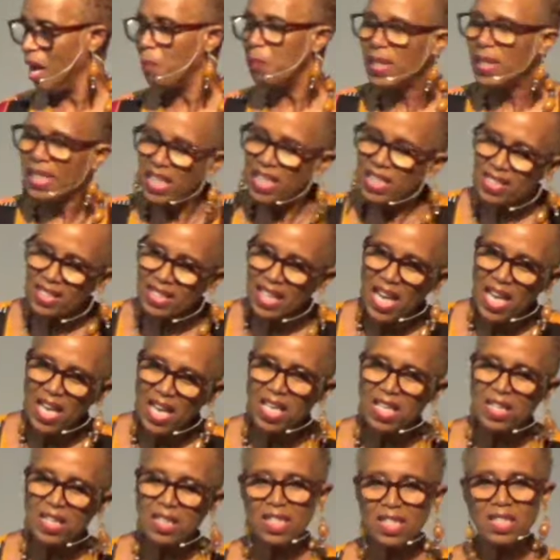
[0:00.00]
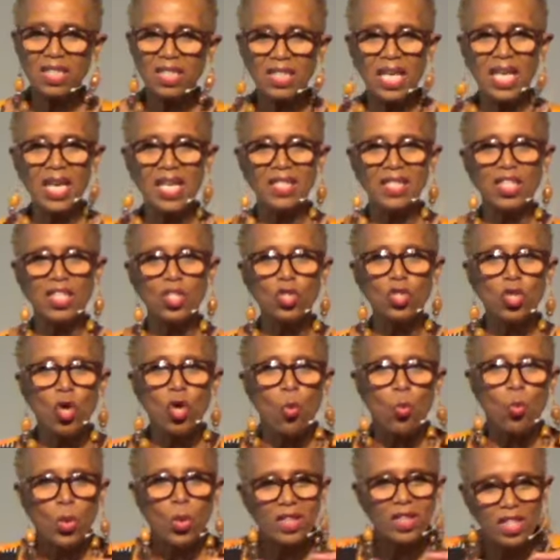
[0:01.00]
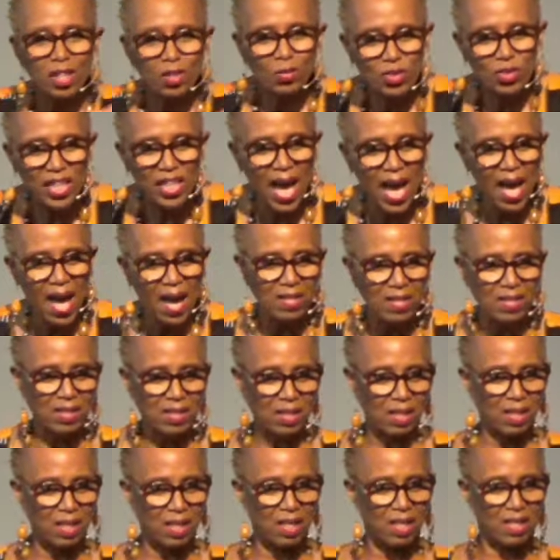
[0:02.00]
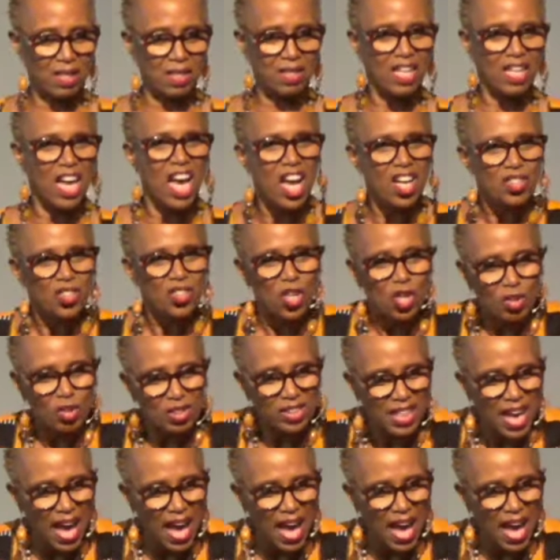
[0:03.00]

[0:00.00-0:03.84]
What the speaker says: because they understand and know what their task is. Their